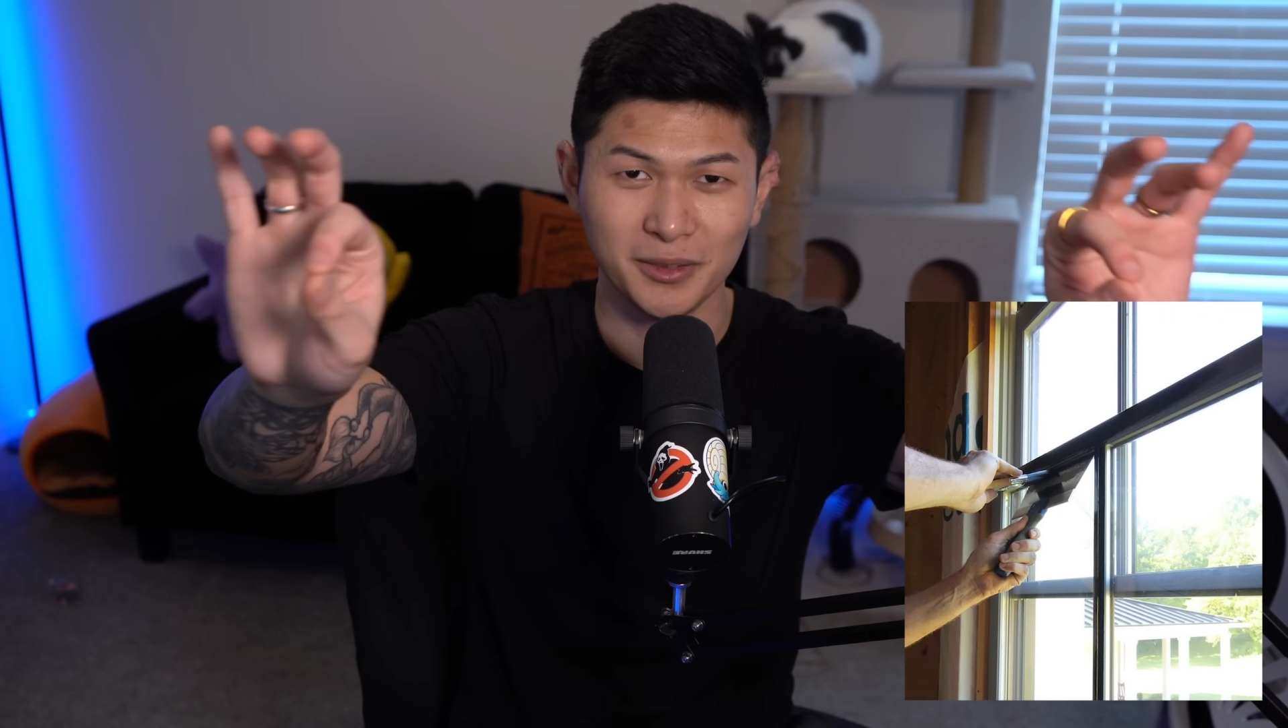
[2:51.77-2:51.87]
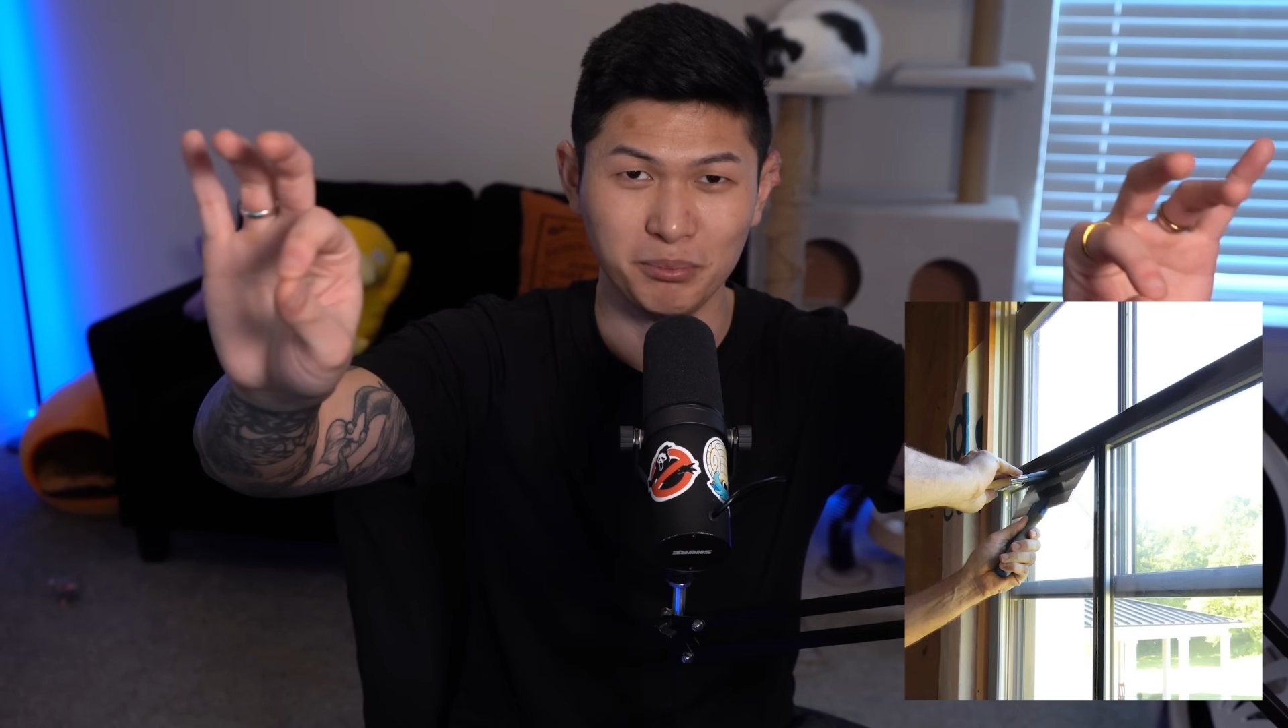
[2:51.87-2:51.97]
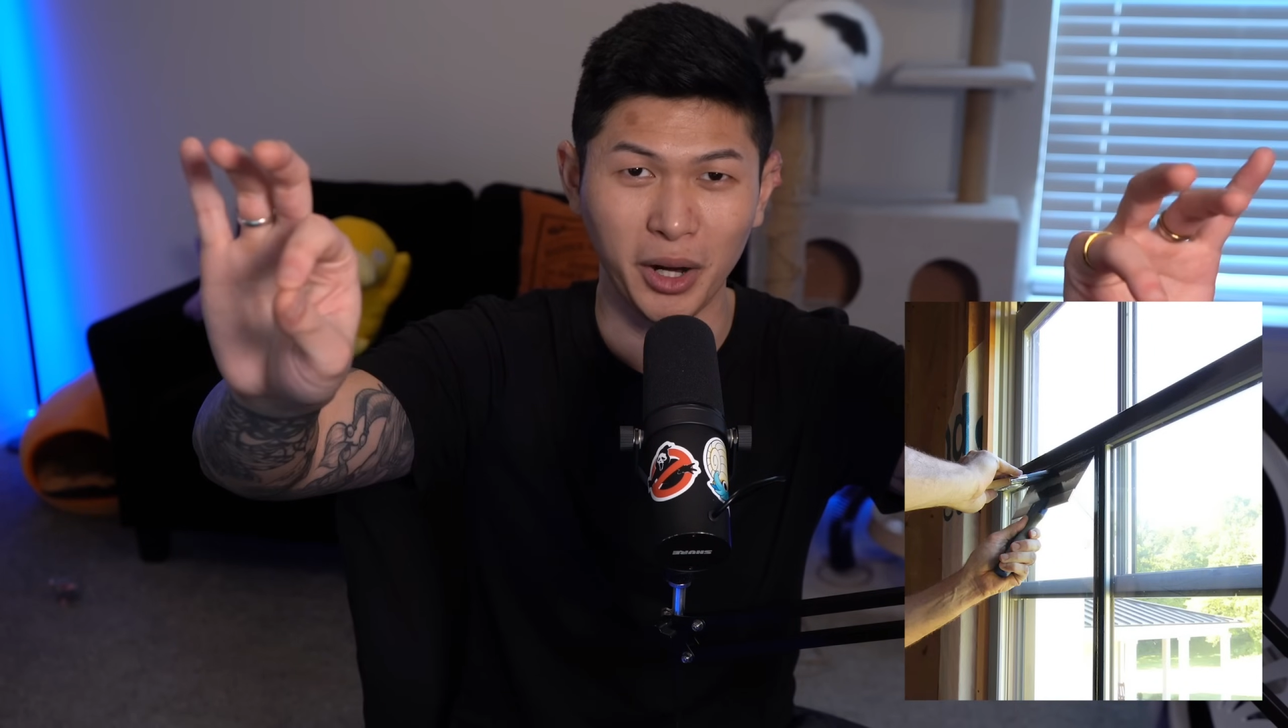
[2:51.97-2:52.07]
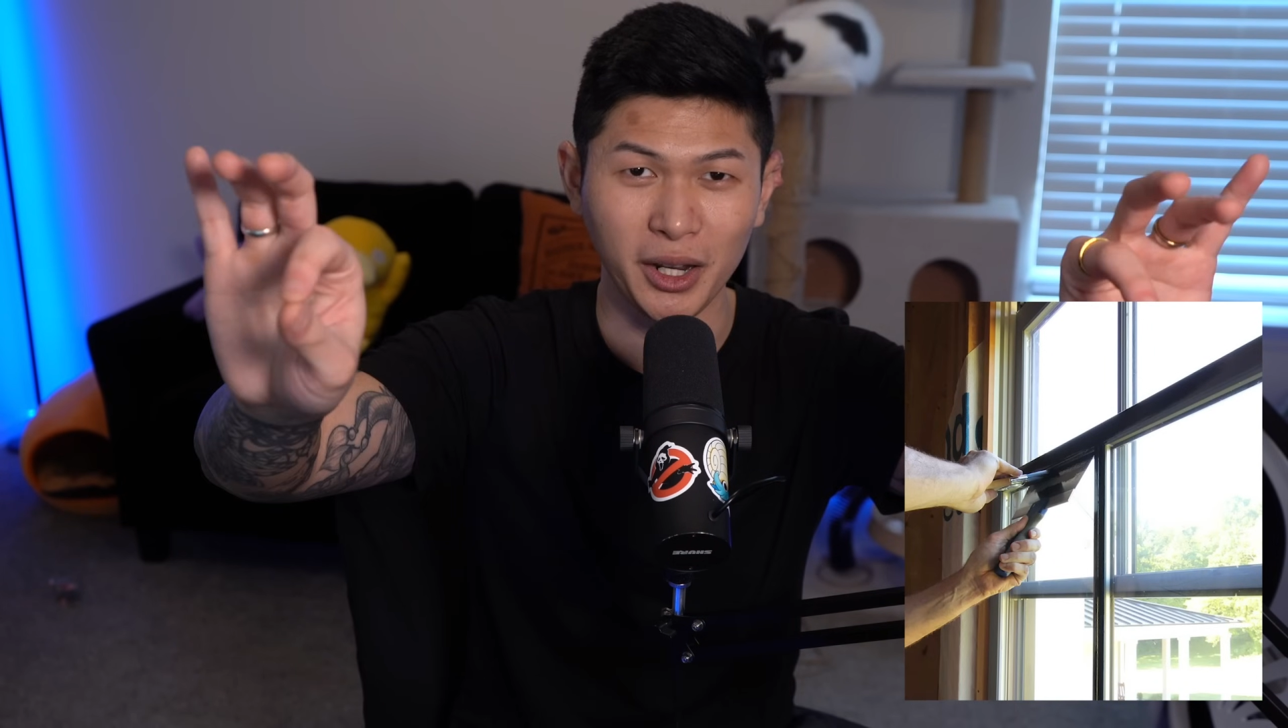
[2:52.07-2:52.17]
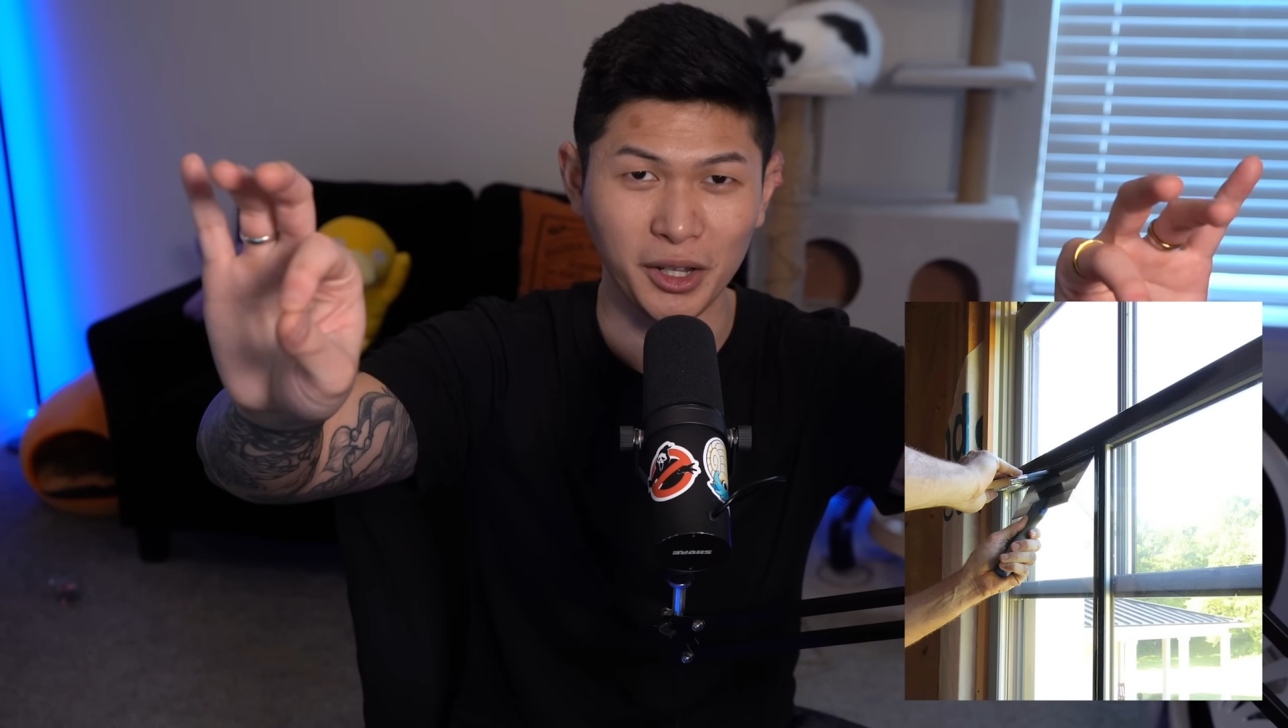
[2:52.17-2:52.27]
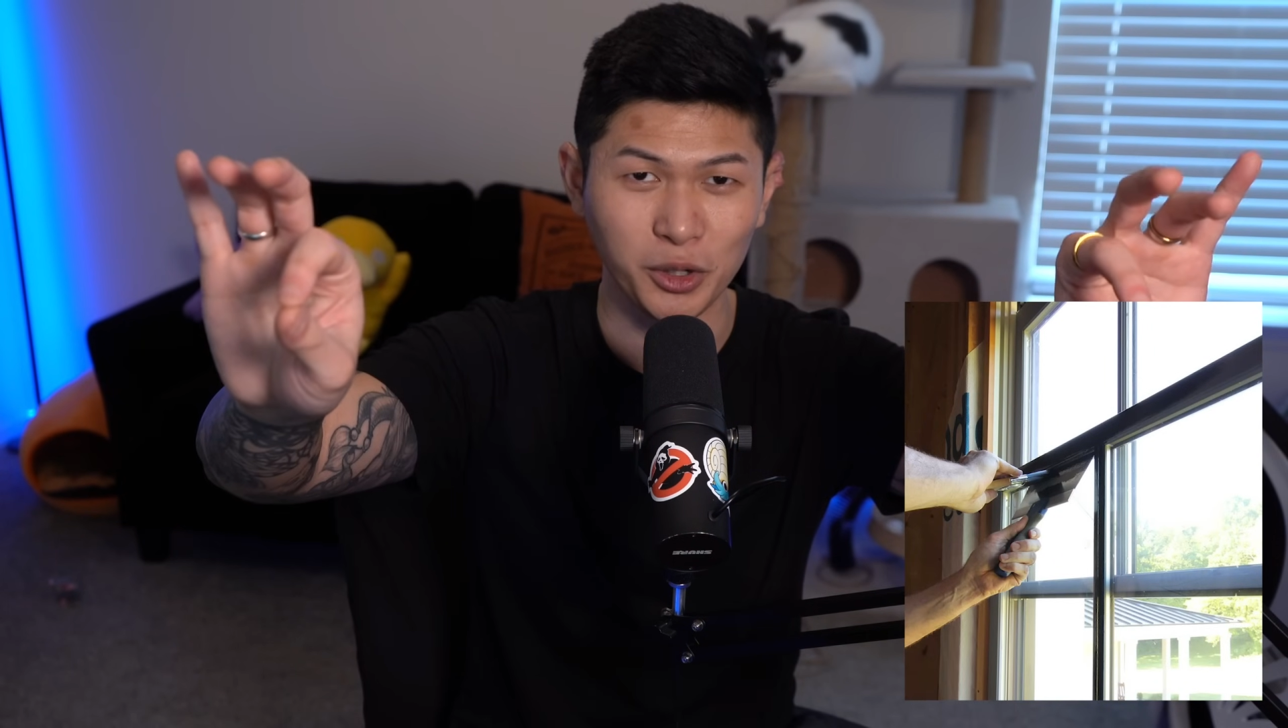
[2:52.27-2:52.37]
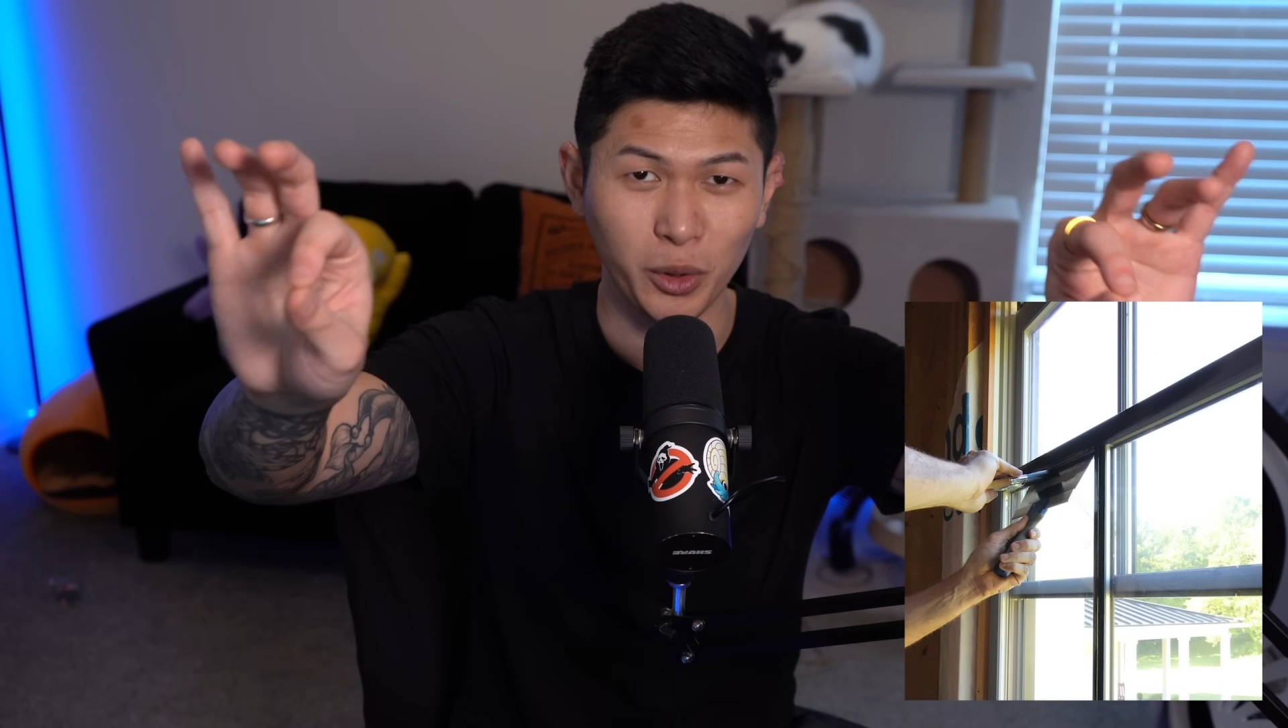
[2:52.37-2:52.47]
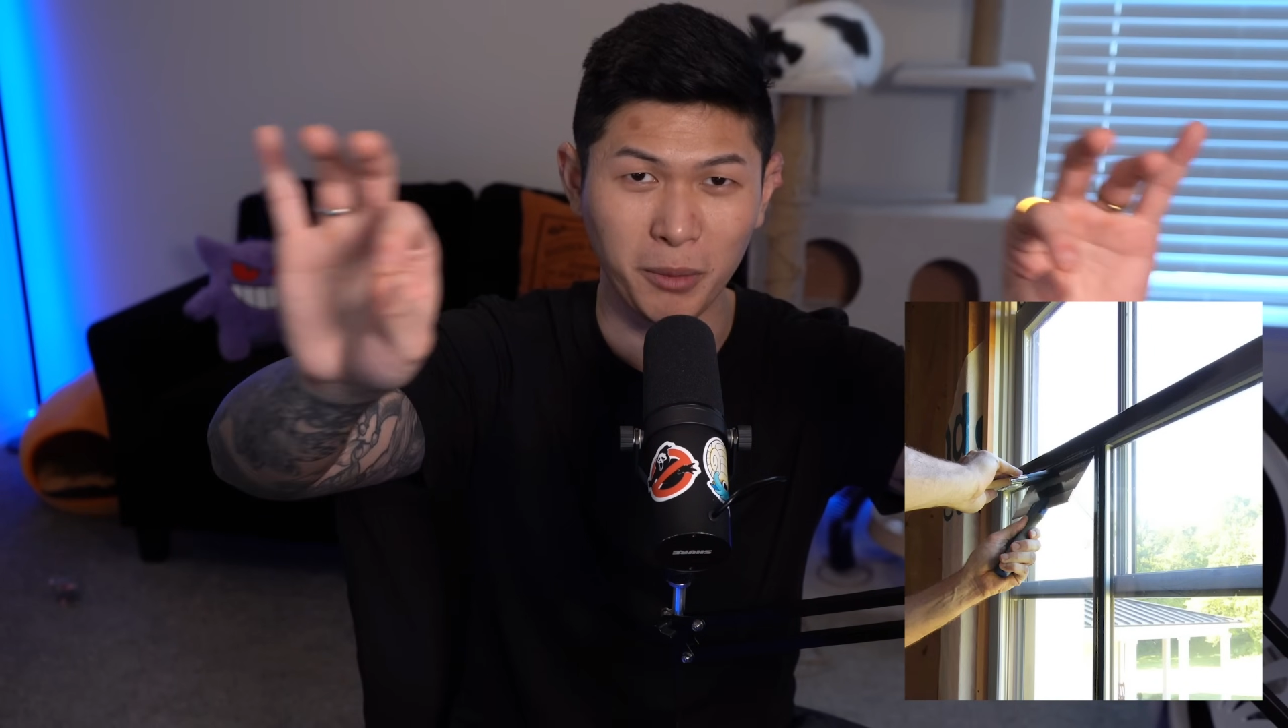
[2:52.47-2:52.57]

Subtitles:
buddy, you